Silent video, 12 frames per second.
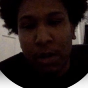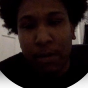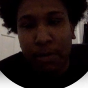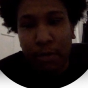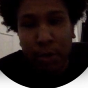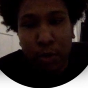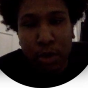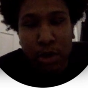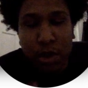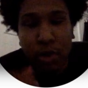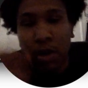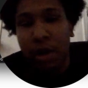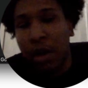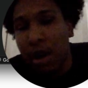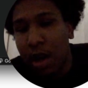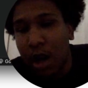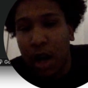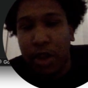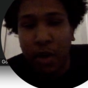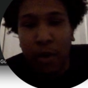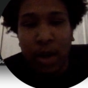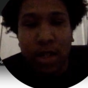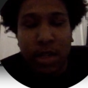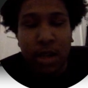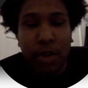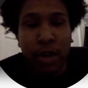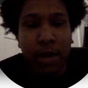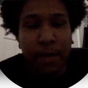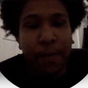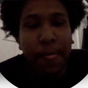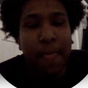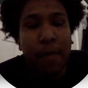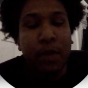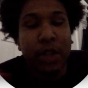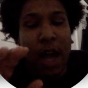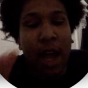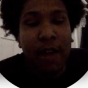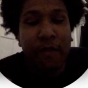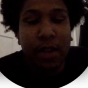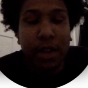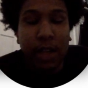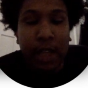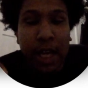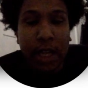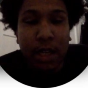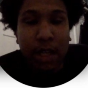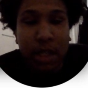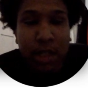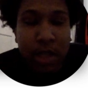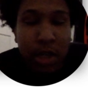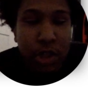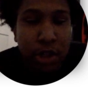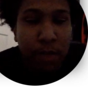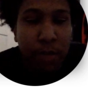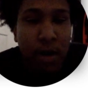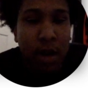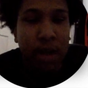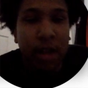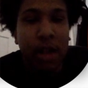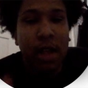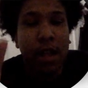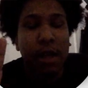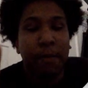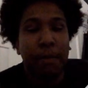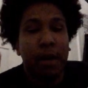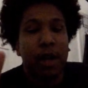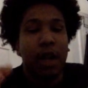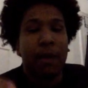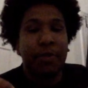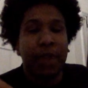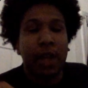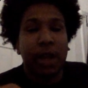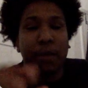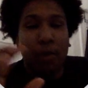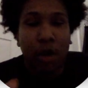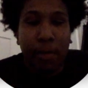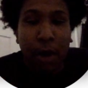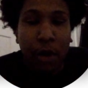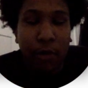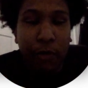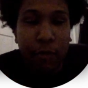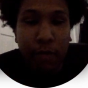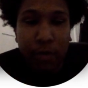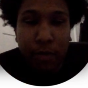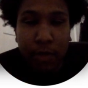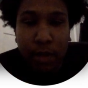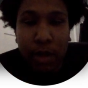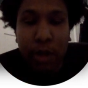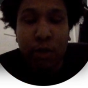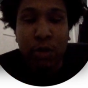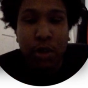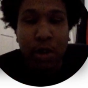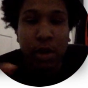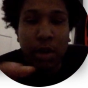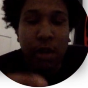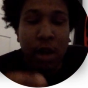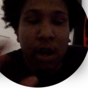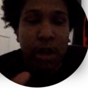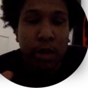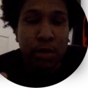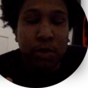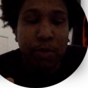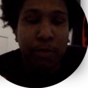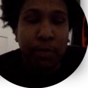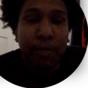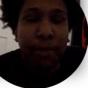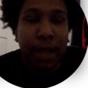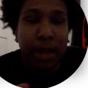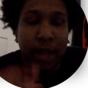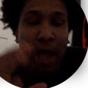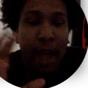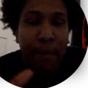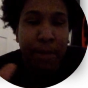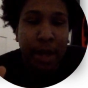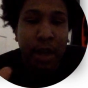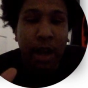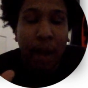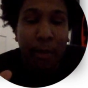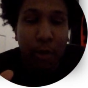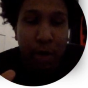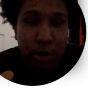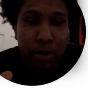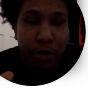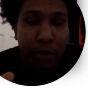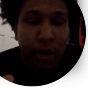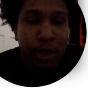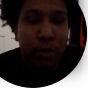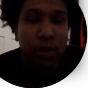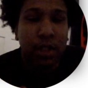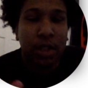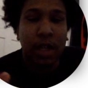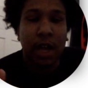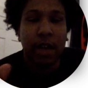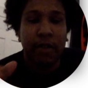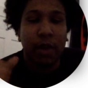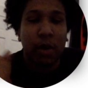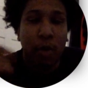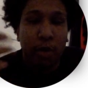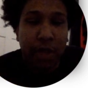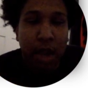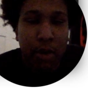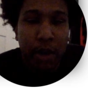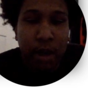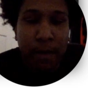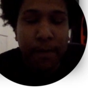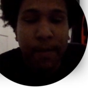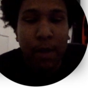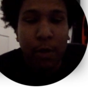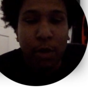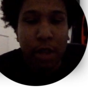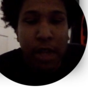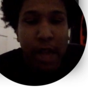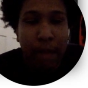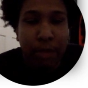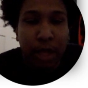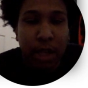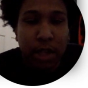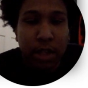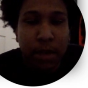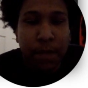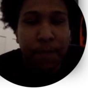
users or other criteria, which I haven't yet touched upon, but I'm thinking more about the app being a lot more user friendly, which is kind of a growth area within the application.